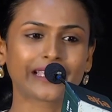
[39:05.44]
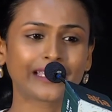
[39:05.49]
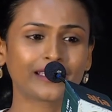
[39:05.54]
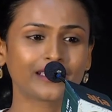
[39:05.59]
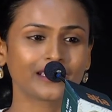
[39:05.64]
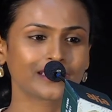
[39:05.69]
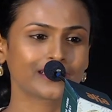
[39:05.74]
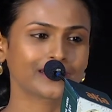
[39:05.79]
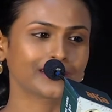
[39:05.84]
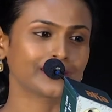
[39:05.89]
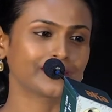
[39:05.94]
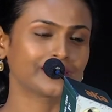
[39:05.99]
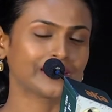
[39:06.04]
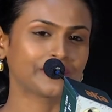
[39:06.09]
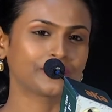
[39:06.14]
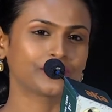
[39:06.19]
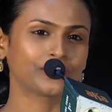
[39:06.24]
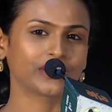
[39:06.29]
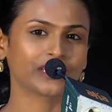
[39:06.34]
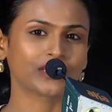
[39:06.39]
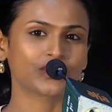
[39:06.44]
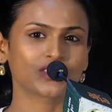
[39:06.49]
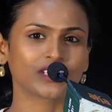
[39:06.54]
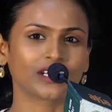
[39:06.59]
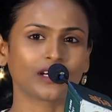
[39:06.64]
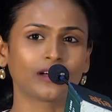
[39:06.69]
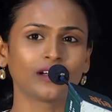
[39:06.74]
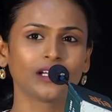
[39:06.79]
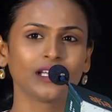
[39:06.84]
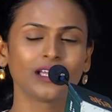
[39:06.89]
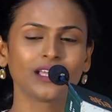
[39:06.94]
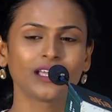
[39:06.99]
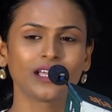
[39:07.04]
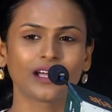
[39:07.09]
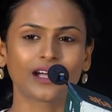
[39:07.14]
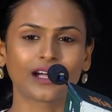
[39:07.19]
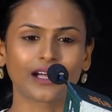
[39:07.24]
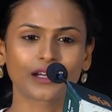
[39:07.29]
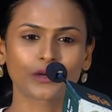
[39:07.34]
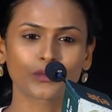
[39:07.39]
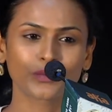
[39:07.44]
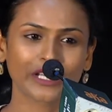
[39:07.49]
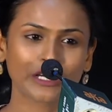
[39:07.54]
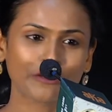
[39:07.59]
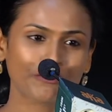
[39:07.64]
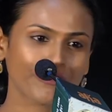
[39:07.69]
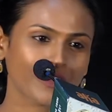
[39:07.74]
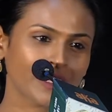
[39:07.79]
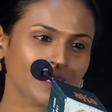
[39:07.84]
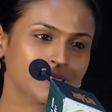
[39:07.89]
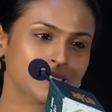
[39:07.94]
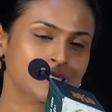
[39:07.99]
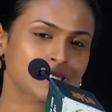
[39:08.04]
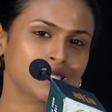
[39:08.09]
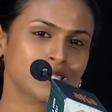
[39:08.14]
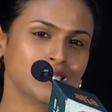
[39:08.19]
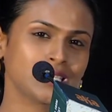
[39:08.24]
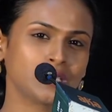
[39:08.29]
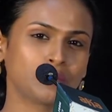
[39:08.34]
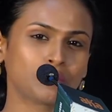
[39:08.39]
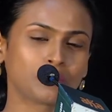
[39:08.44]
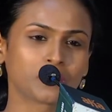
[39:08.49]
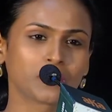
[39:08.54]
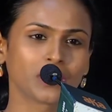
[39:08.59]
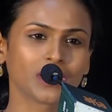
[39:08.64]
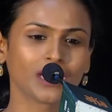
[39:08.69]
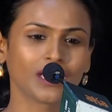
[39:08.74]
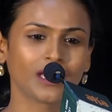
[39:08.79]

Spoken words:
editor Raviteja, our VFX team,